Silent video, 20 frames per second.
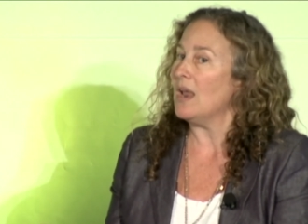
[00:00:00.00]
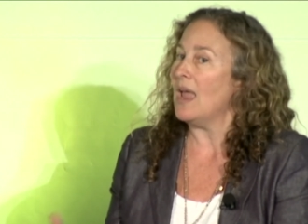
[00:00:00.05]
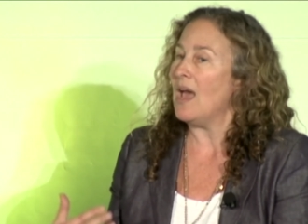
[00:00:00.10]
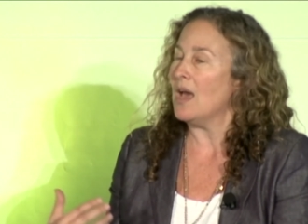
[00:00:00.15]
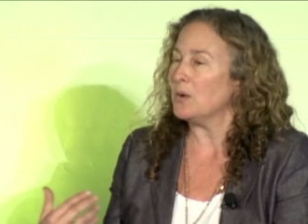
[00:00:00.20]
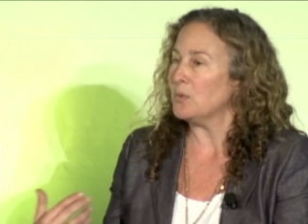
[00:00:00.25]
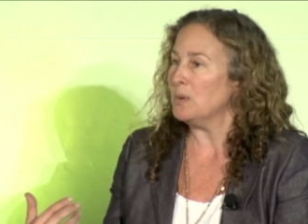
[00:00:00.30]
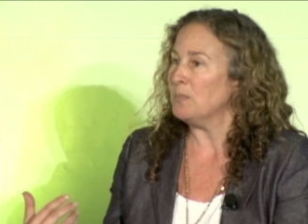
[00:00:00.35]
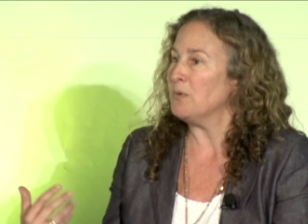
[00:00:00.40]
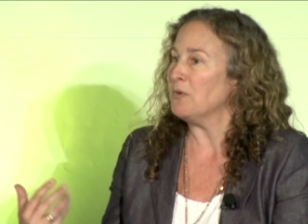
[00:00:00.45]

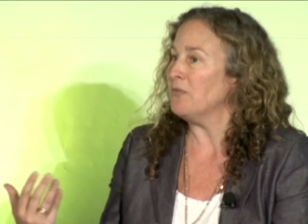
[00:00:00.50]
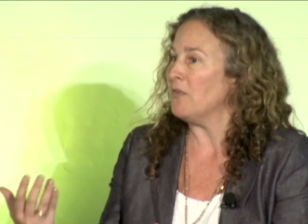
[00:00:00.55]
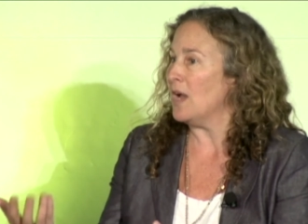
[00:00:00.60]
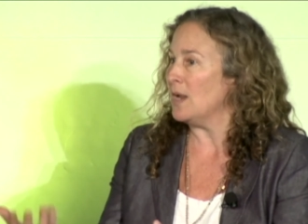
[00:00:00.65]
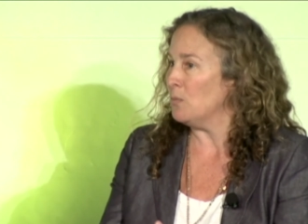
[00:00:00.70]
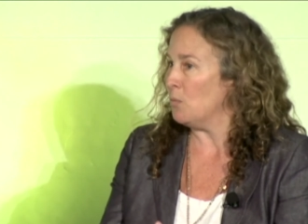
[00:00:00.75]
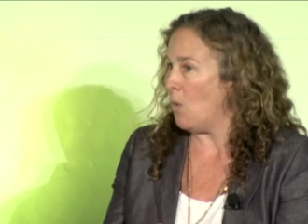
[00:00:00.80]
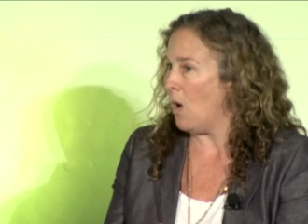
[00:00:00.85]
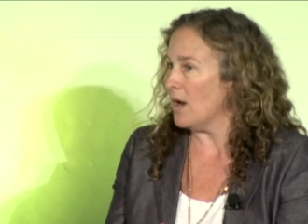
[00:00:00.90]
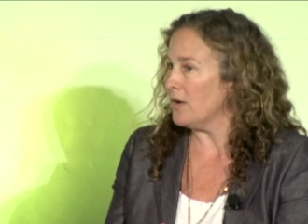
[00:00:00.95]
How do we
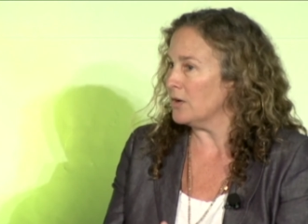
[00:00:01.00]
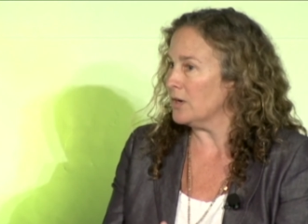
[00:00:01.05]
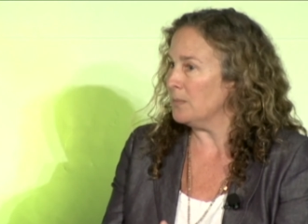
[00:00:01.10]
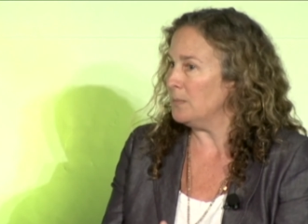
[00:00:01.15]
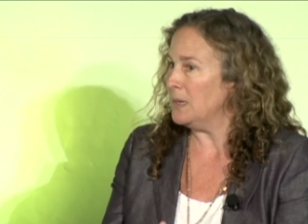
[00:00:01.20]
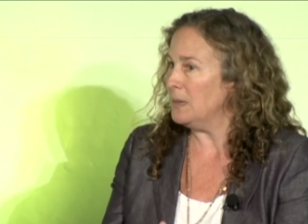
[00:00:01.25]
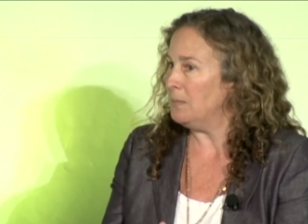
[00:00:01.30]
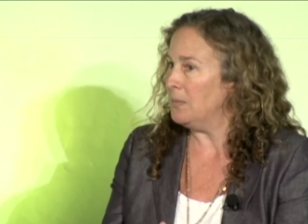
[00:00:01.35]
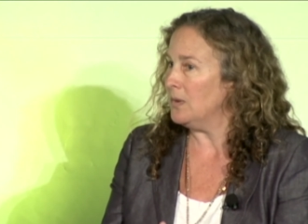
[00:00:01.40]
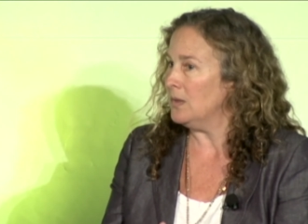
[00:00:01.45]
provide water to
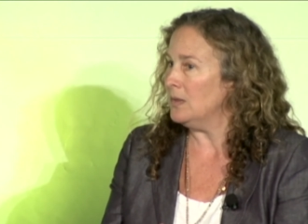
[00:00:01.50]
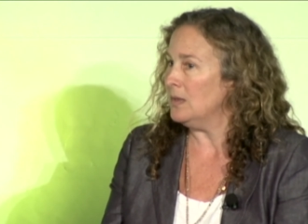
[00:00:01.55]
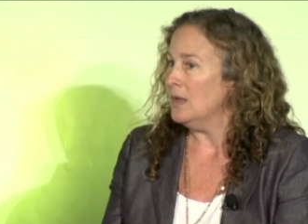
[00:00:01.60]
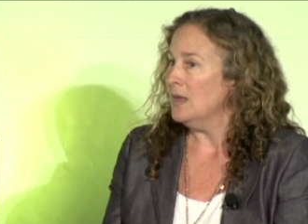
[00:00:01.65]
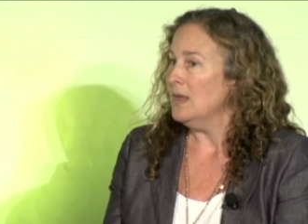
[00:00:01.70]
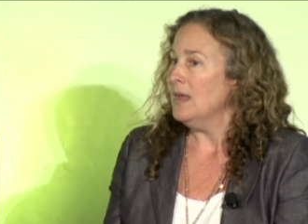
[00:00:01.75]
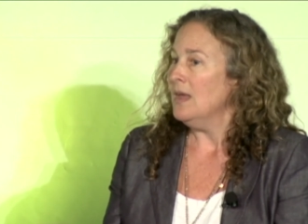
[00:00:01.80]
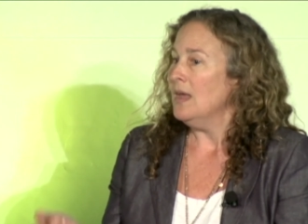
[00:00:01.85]
people?